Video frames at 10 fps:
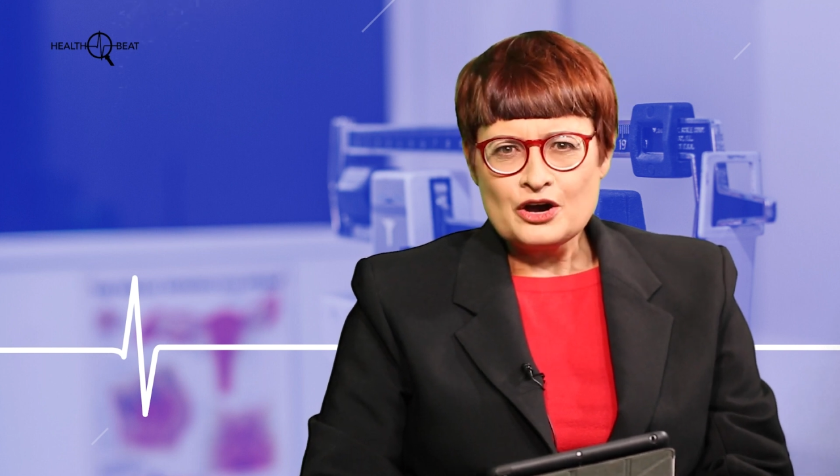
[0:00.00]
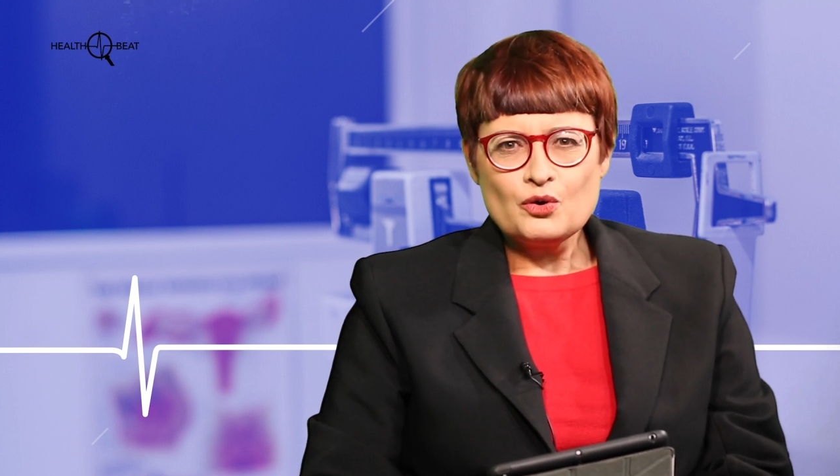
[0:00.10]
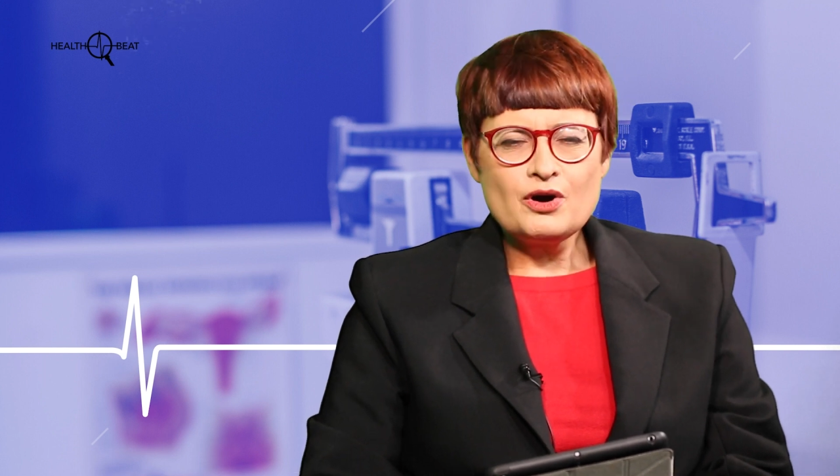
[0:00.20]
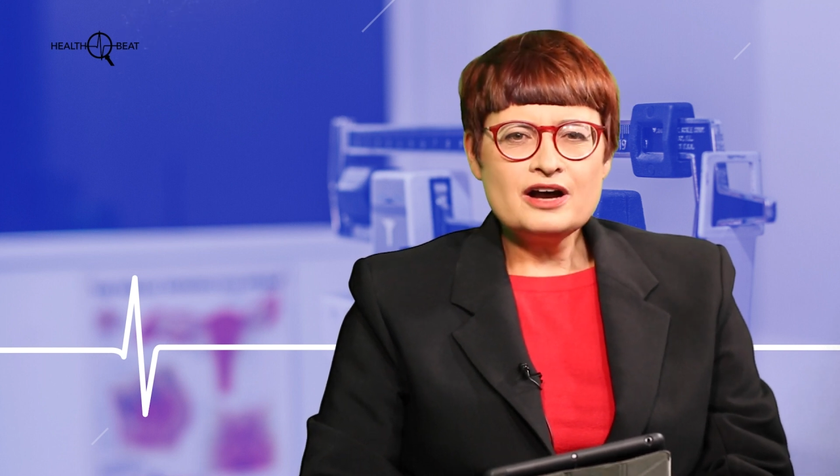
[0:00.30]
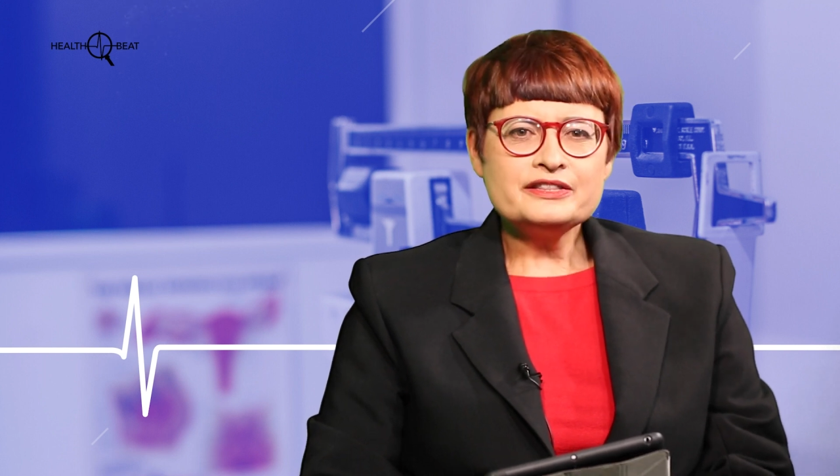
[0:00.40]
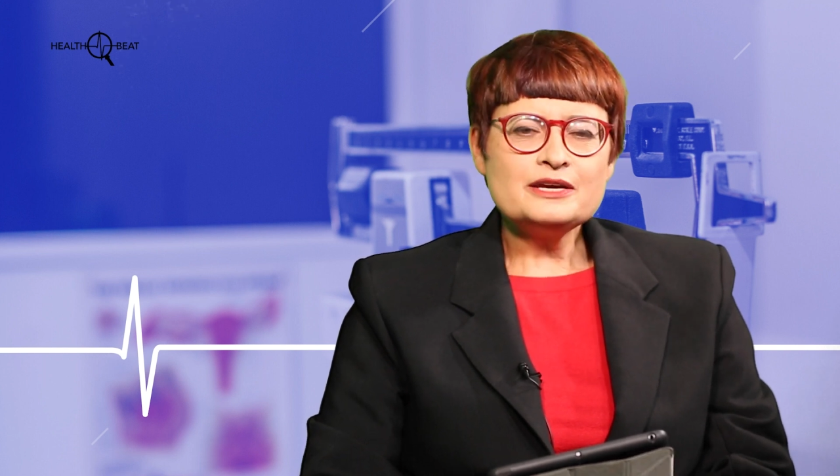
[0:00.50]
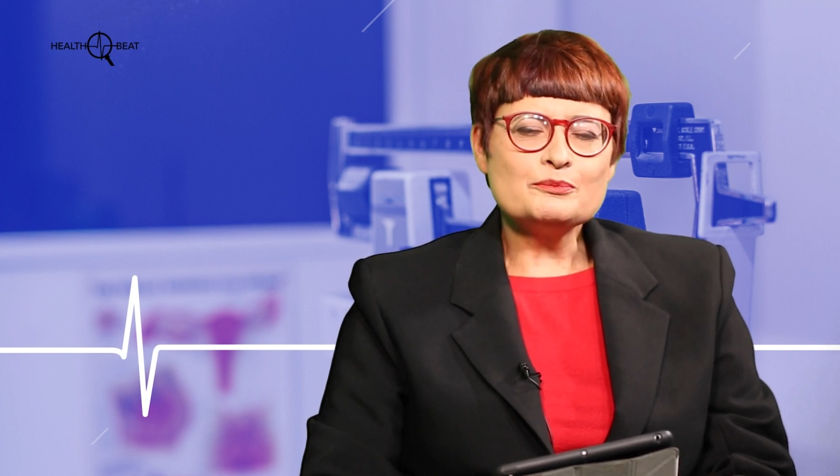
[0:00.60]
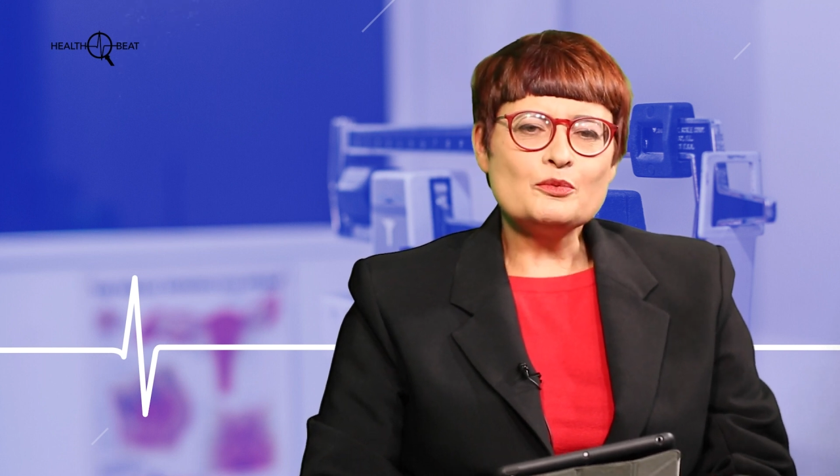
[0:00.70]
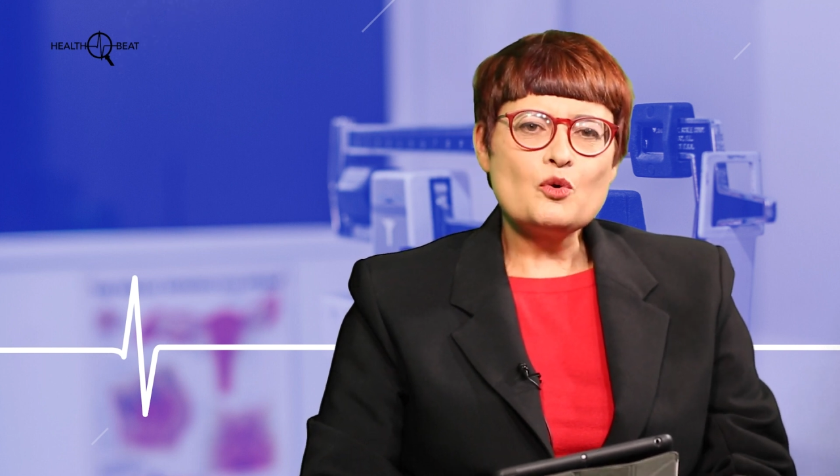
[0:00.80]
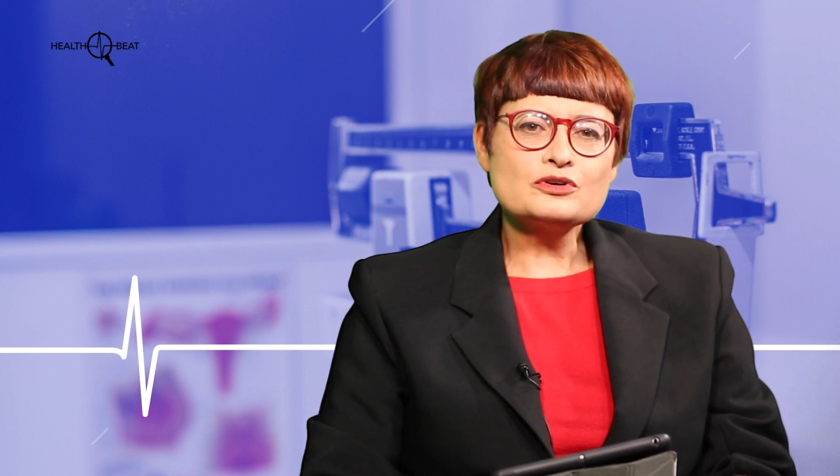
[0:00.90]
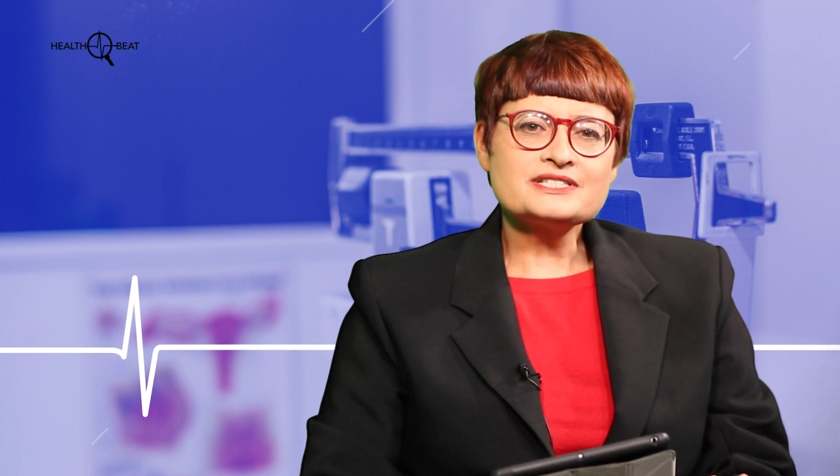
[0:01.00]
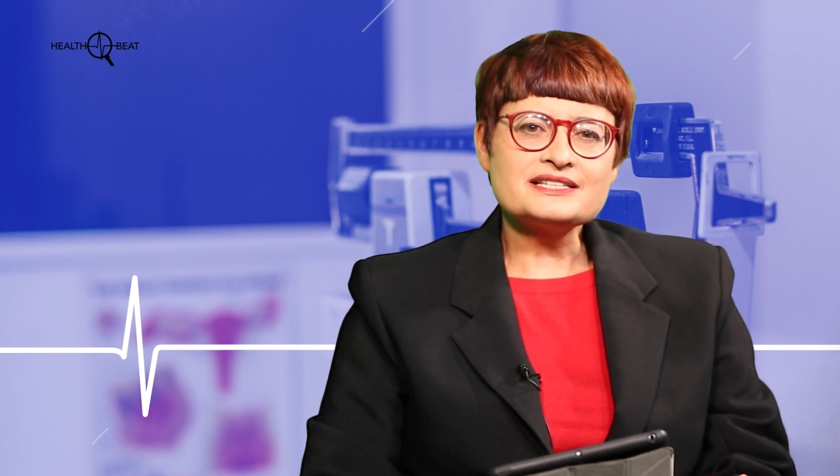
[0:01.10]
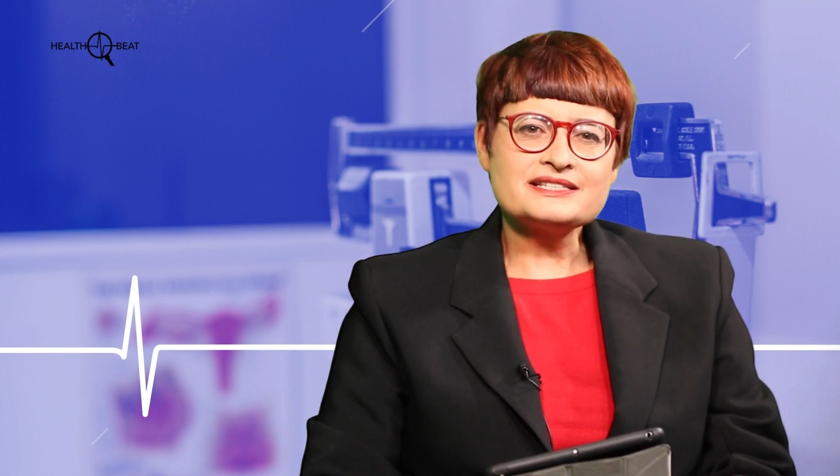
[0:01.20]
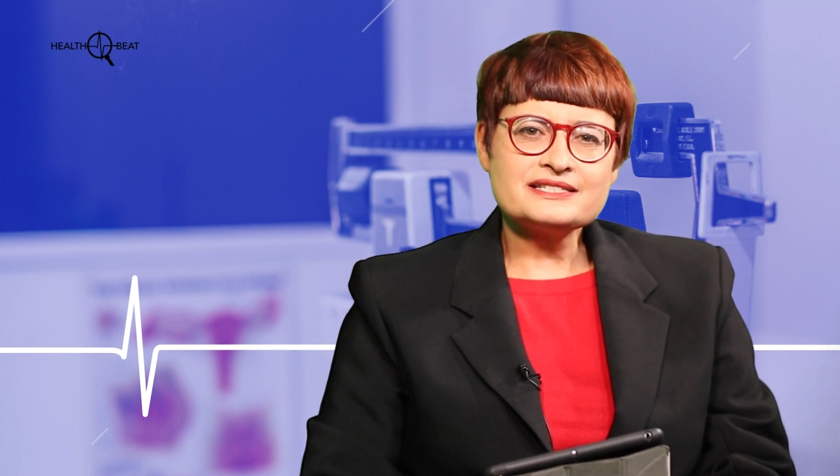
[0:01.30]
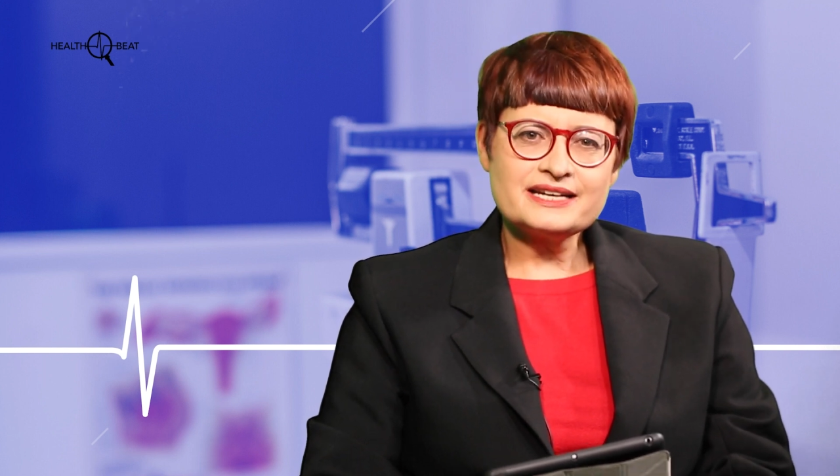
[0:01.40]
or are there more
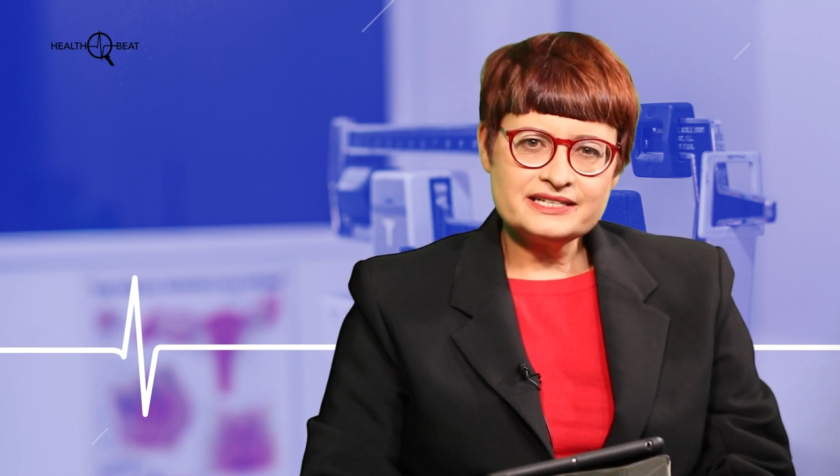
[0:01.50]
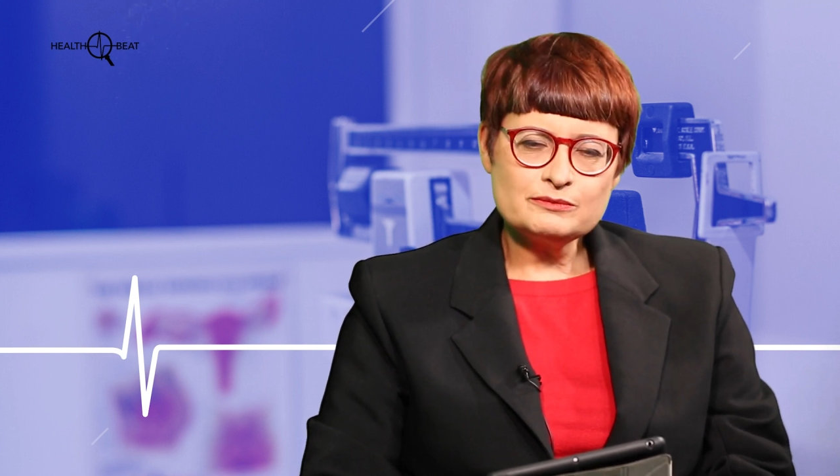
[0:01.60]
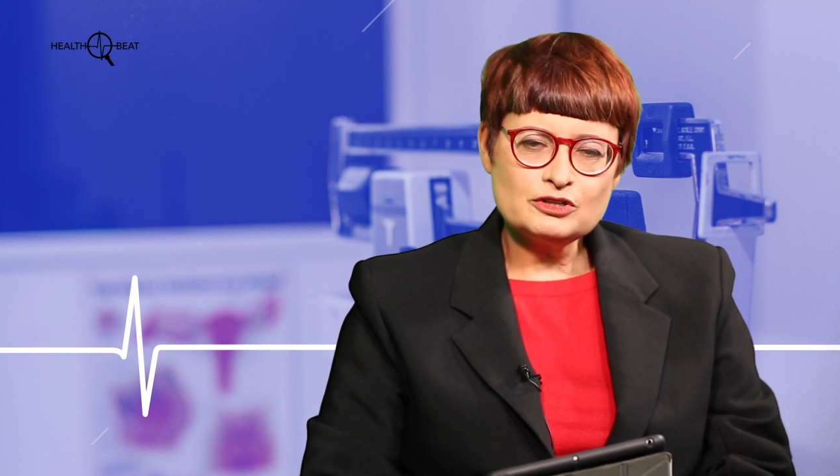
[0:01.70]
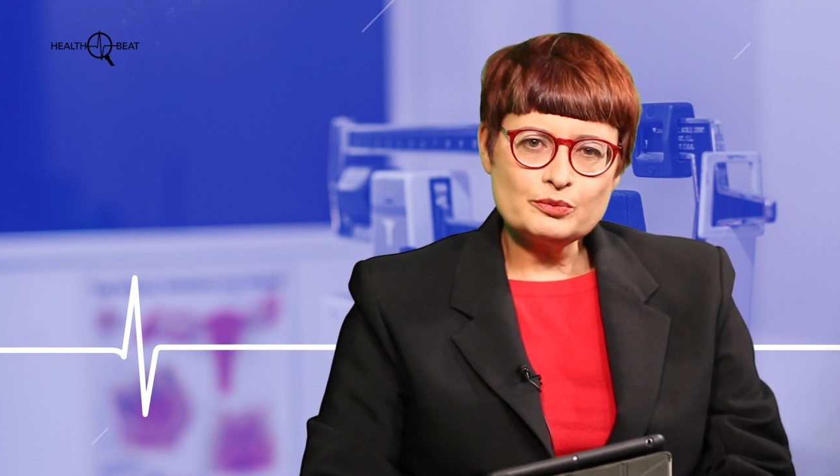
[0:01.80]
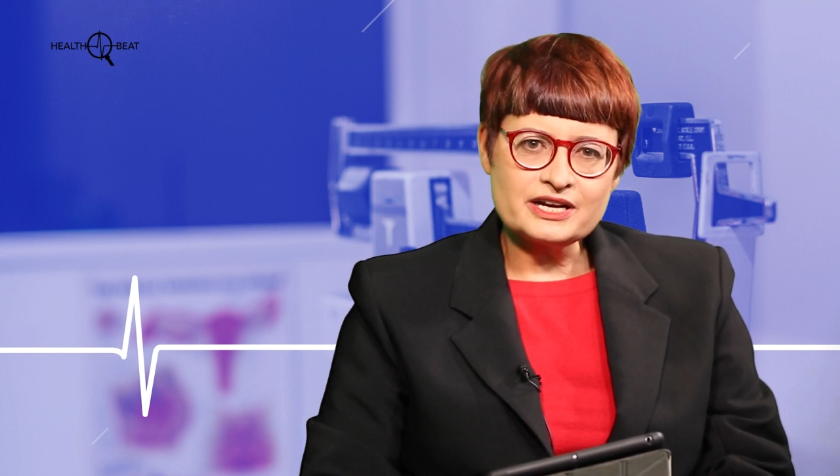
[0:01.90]
sustainable